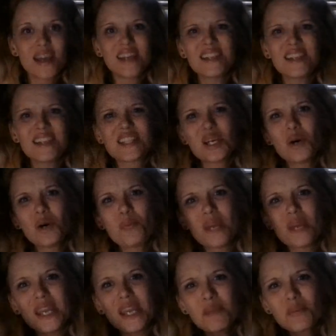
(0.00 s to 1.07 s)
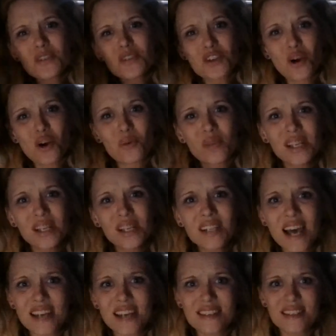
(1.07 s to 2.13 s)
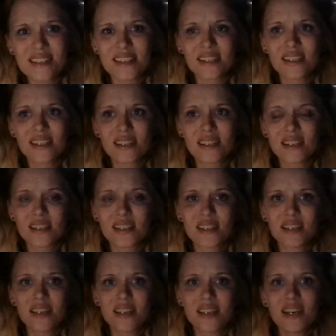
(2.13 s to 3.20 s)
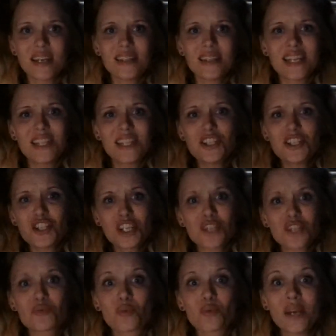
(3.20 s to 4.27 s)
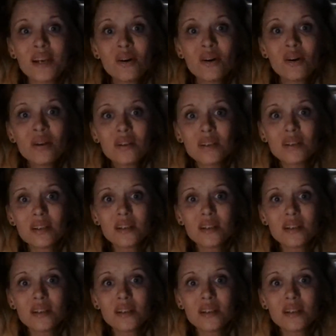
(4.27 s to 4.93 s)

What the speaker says: And until people start realizing that this shit is real,